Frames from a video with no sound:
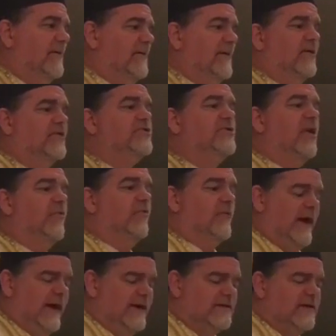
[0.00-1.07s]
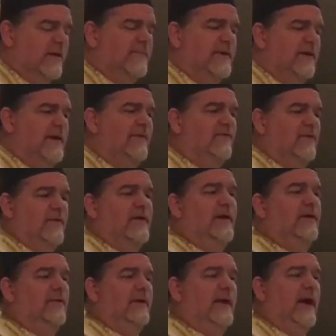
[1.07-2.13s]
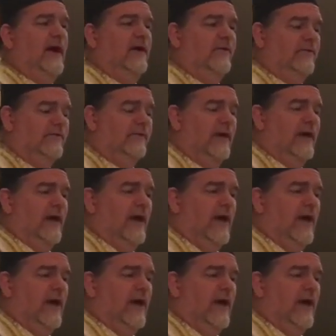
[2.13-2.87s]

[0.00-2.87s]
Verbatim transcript: There shall rise up evil in thy own house.